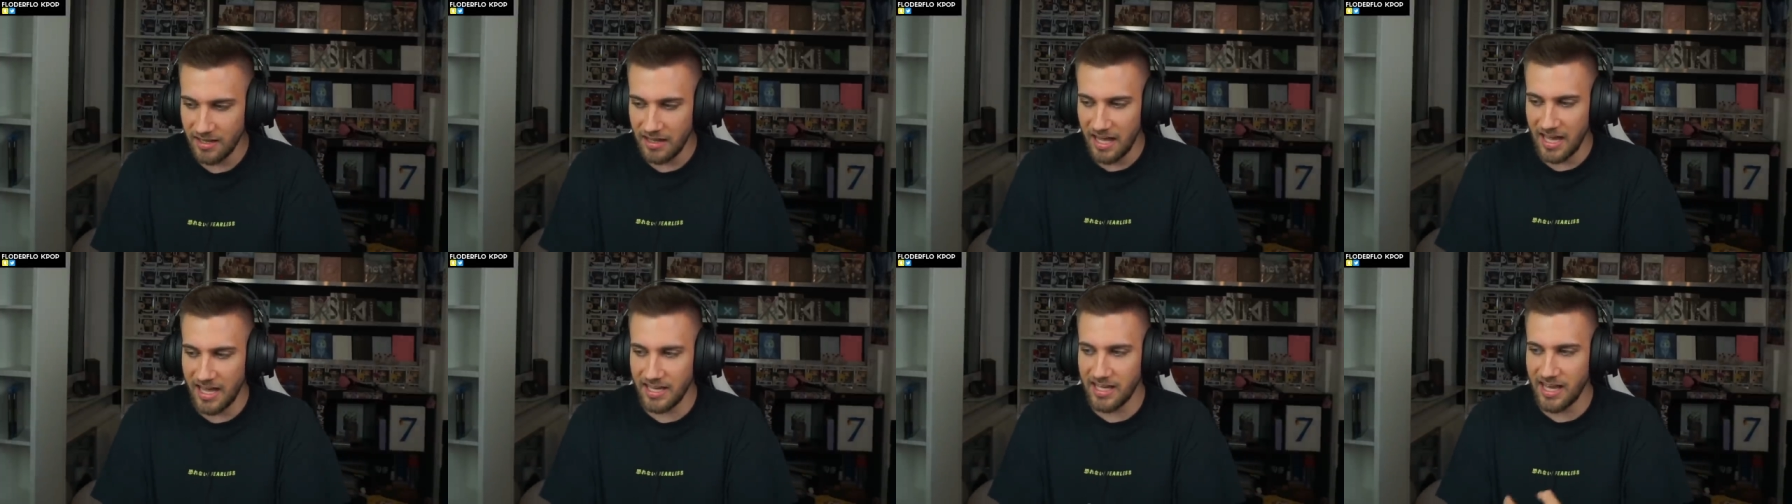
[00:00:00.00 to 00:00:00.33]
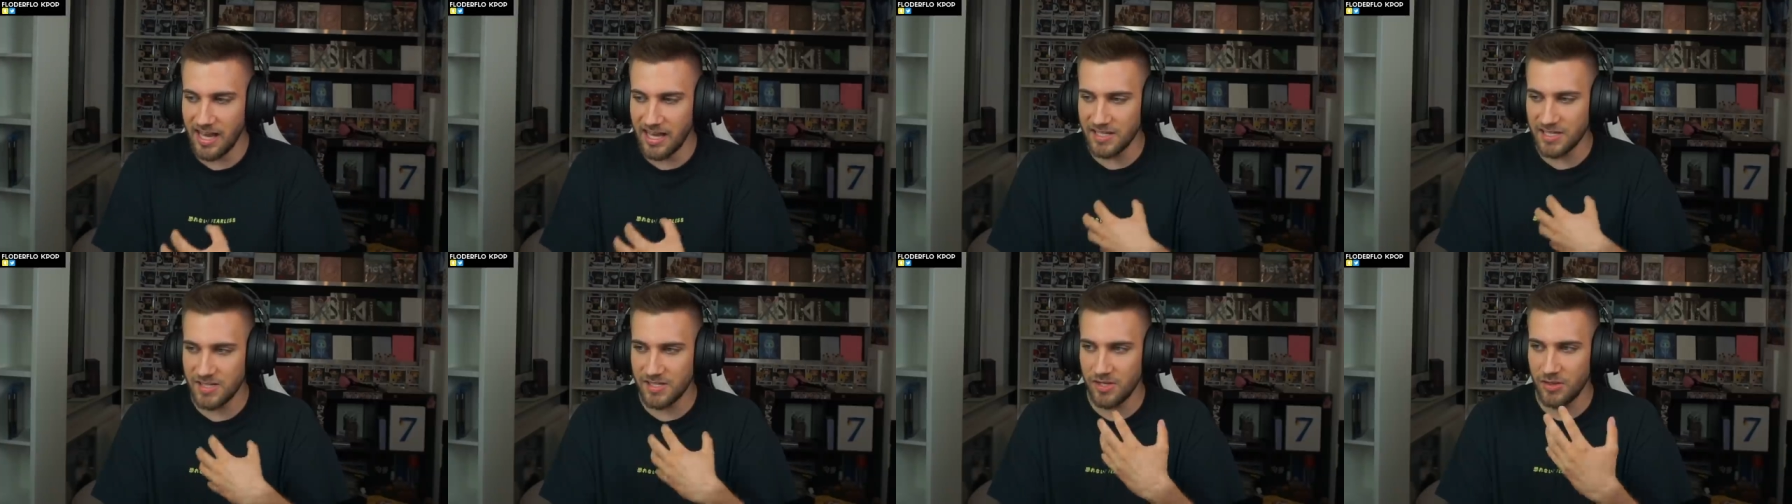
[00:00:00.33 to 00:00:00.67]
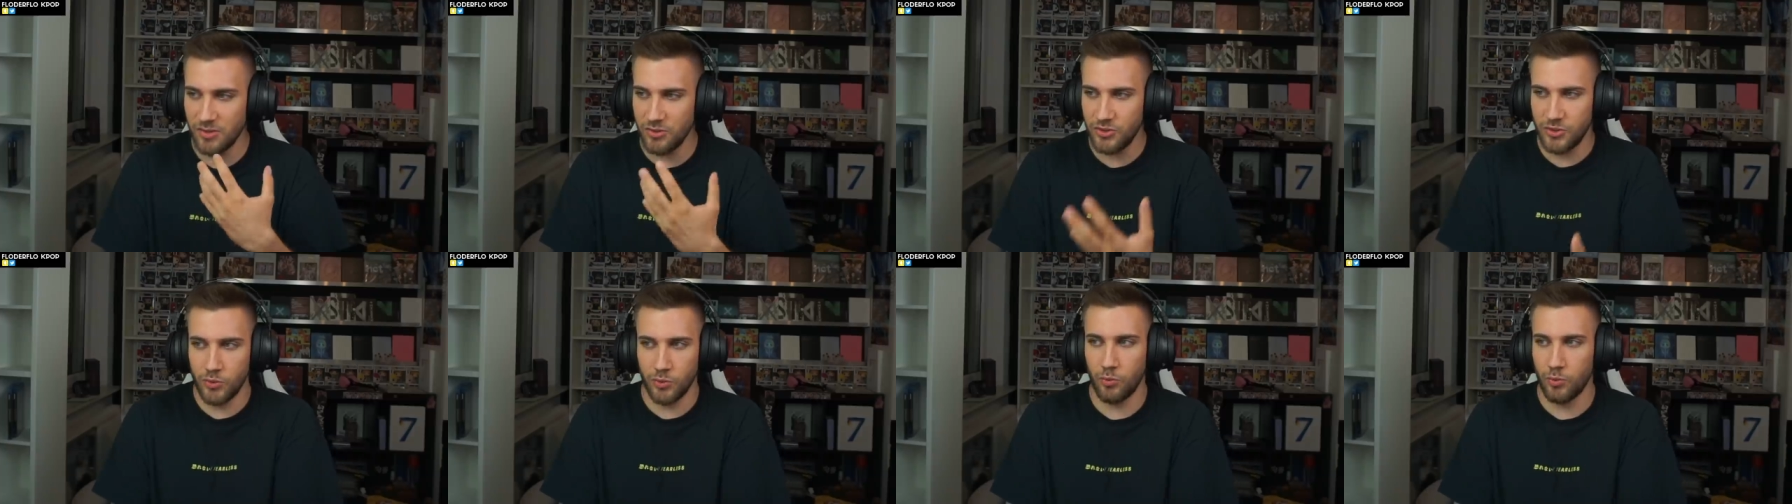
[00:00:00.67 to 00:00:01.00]
I guess
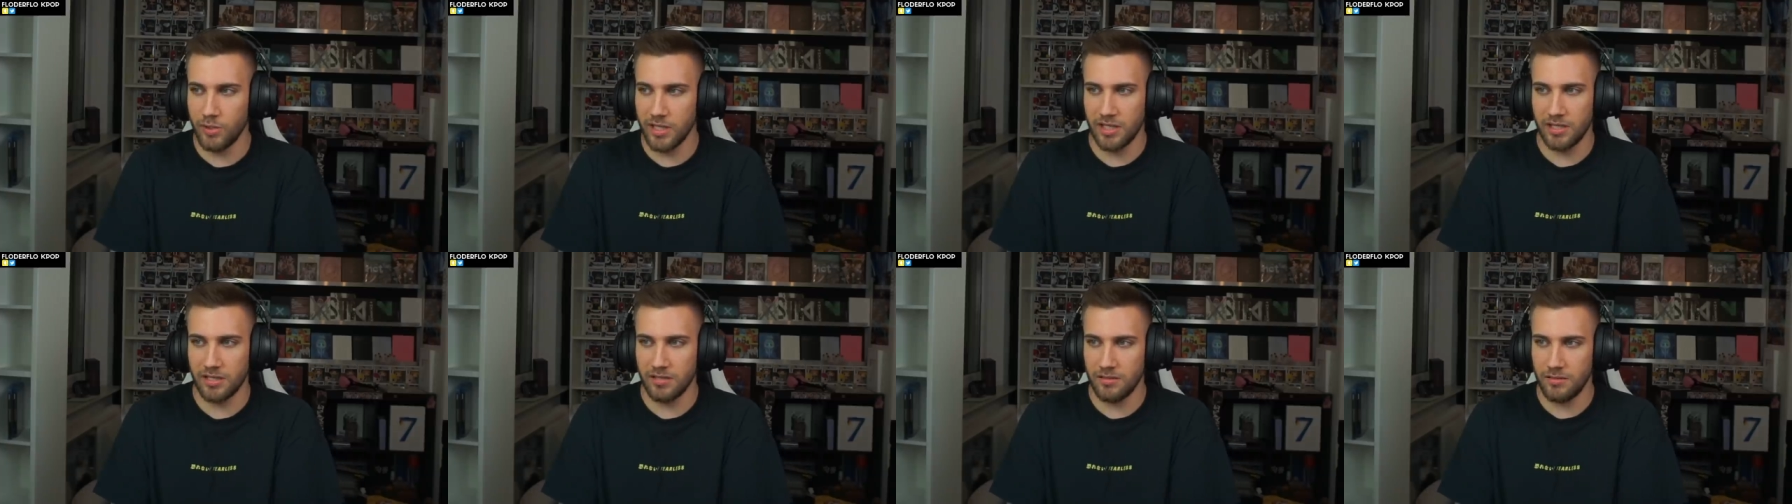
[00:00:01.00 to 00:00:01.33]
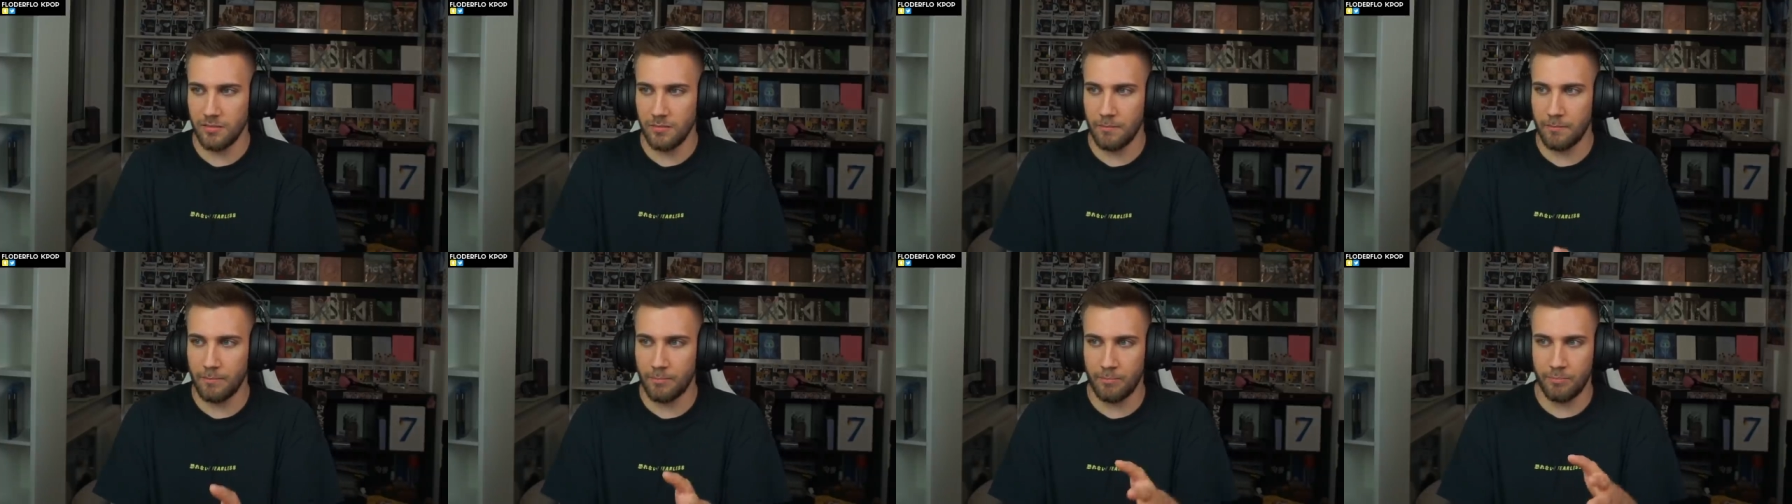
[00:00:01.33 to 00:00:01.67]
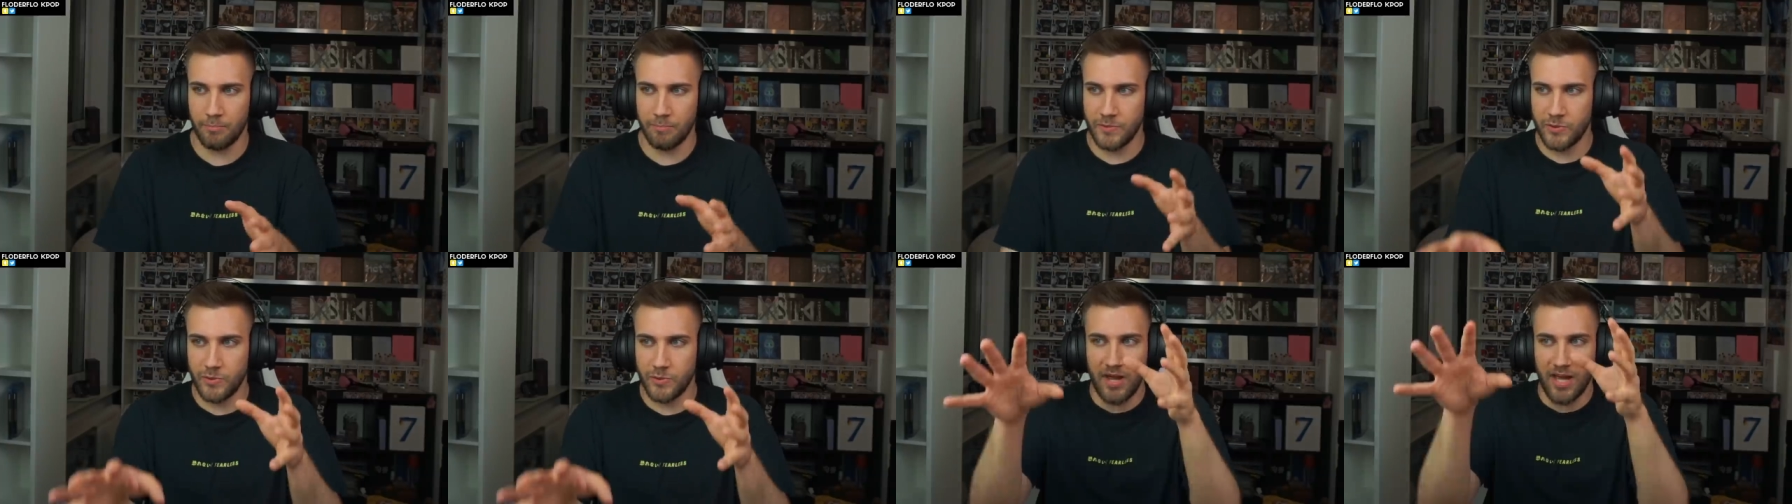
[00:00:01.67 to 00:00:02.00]
you will
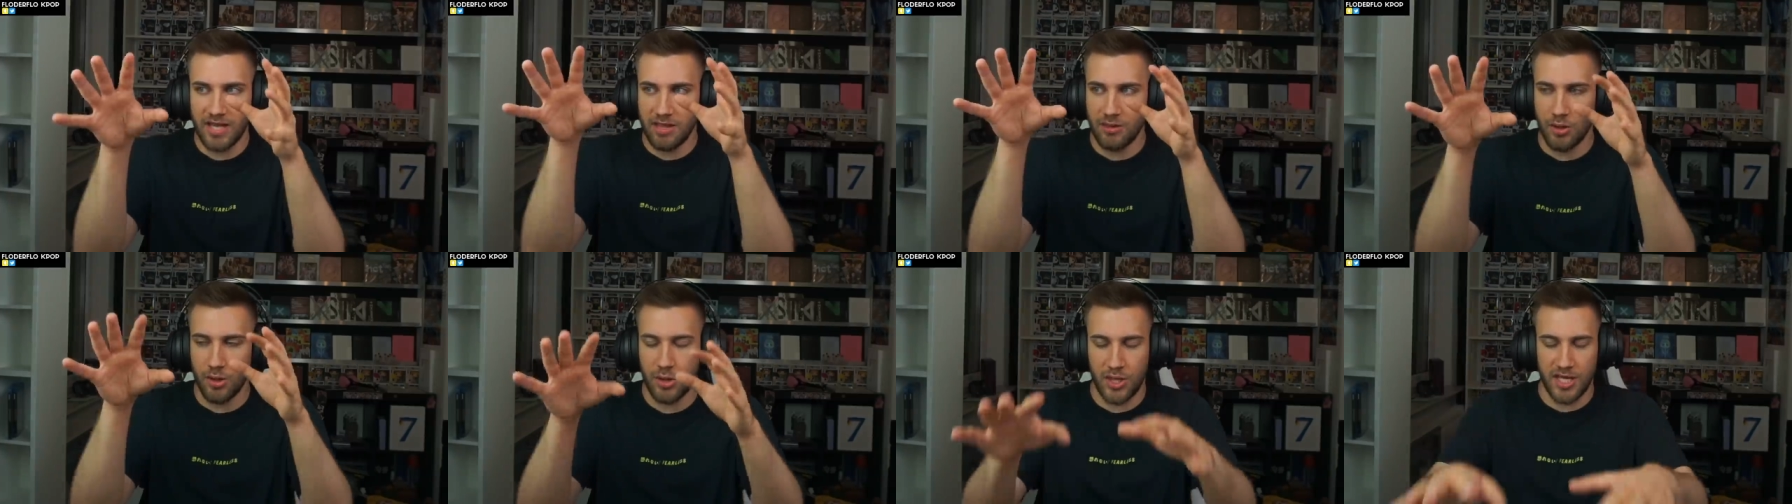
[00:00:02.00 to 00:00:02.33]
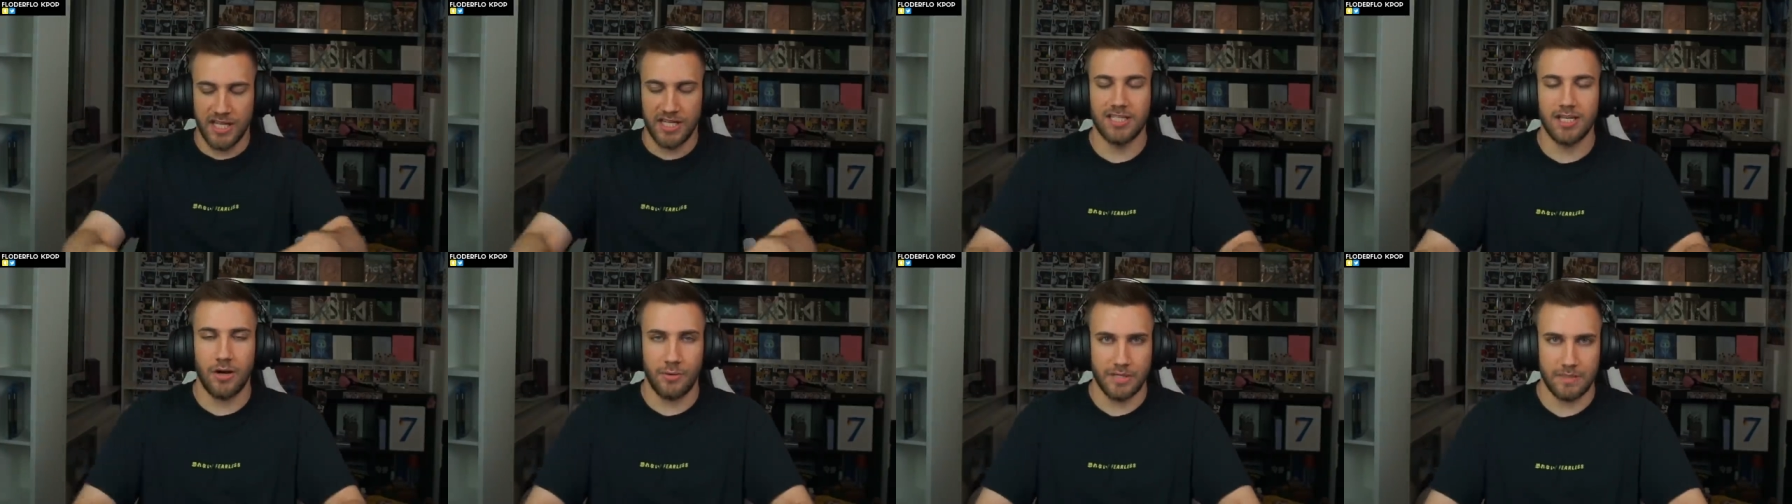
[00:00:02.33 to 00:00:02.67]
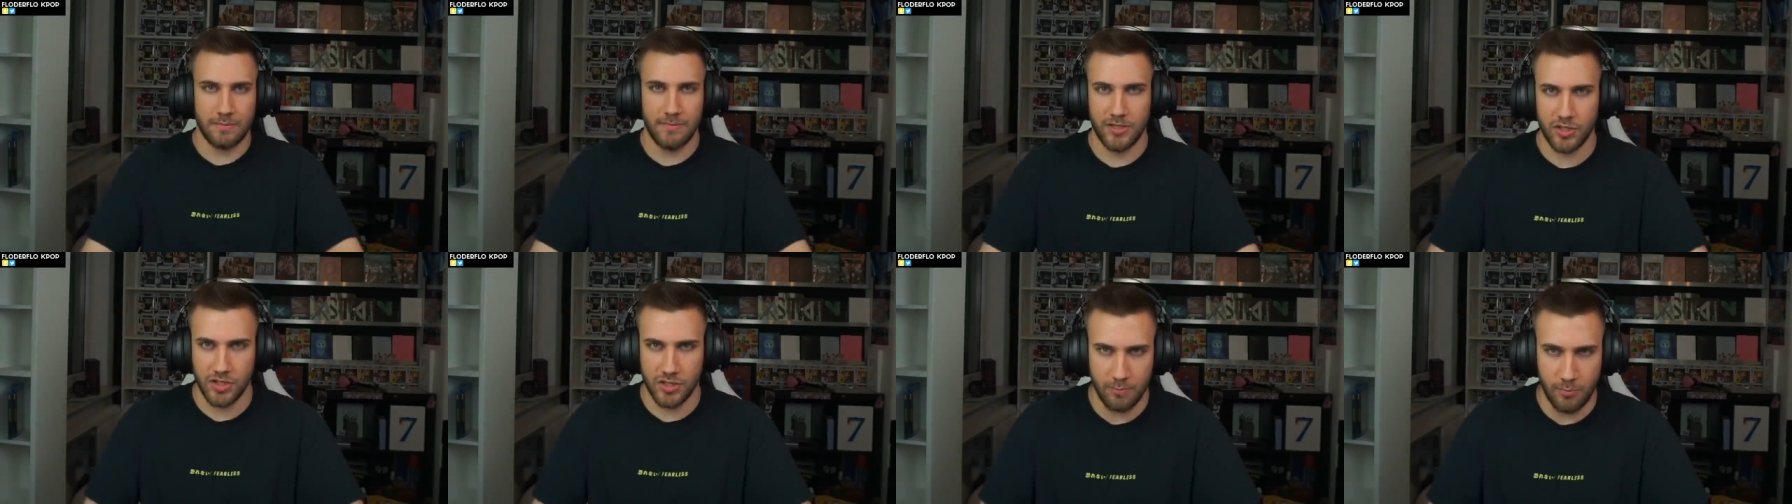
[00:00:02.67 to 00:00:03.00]
drag the thing down as
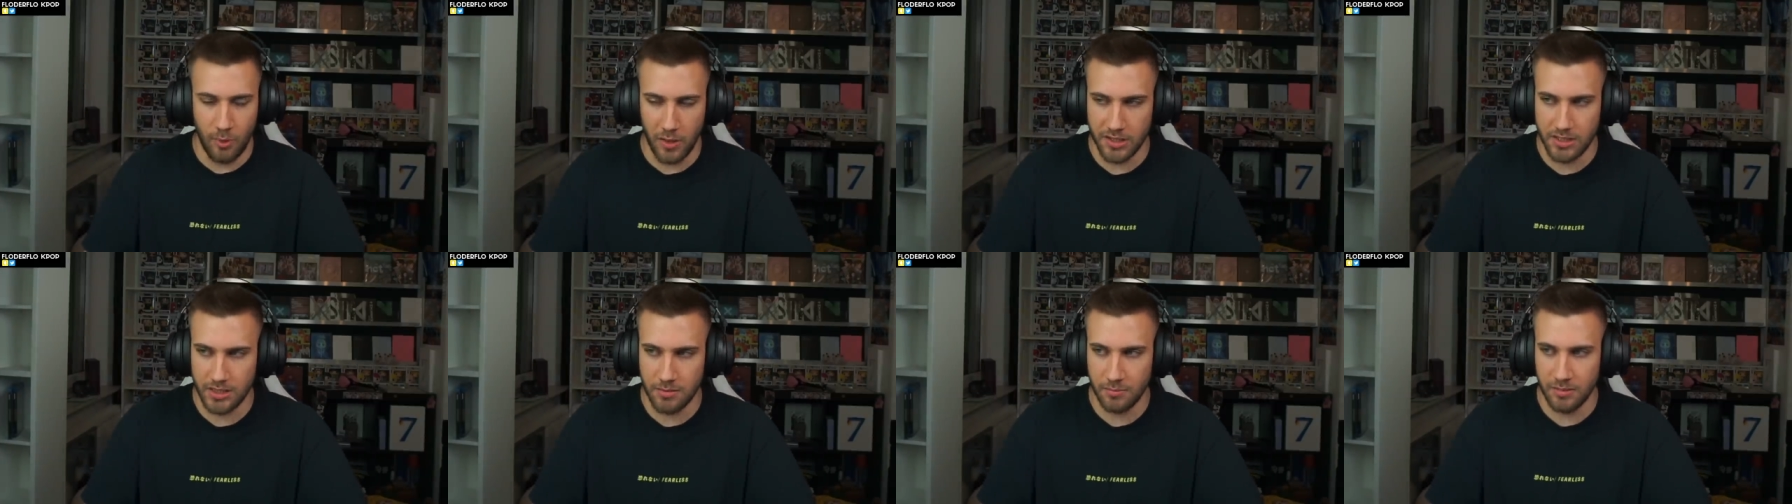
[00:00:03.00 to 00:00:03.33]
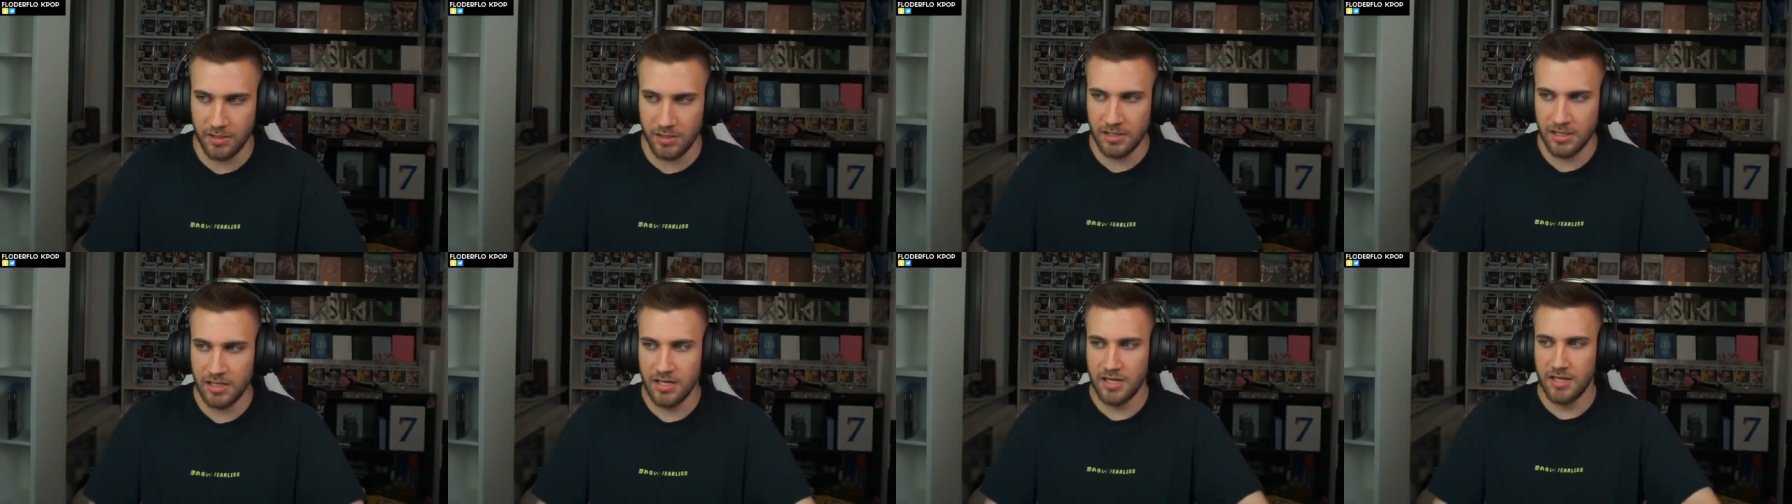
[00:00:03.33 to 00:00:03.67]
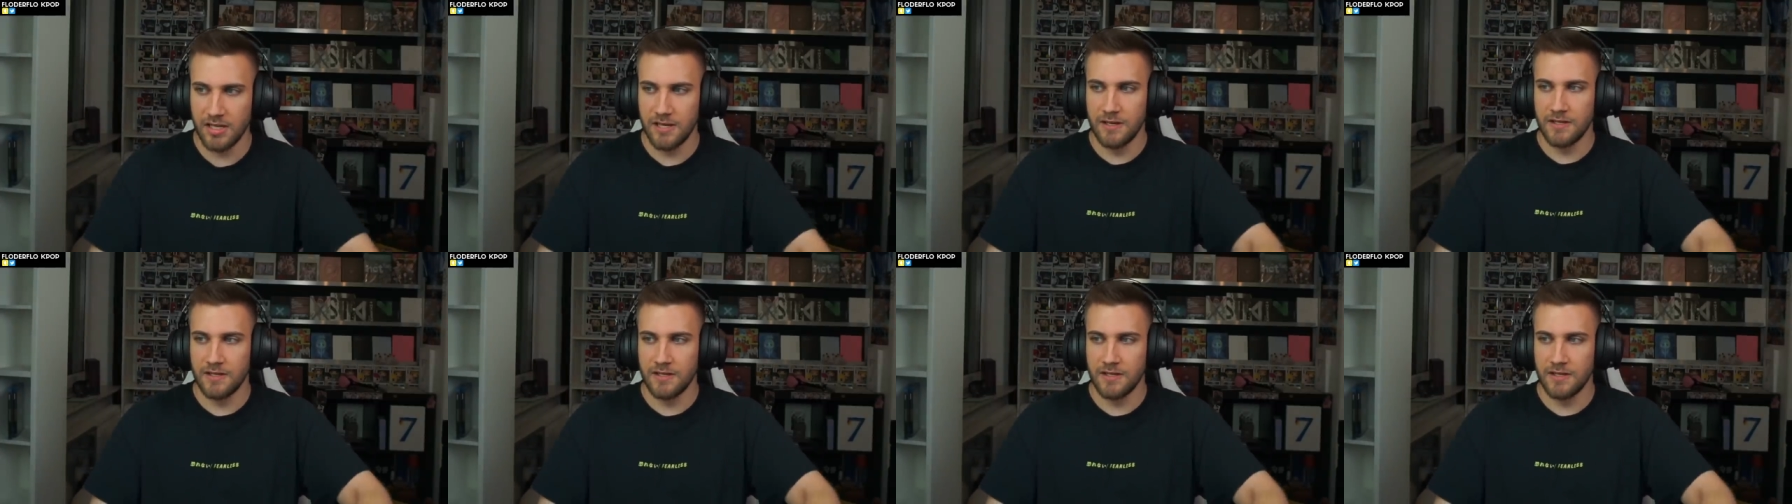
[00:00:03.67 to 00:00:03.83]
much as possible.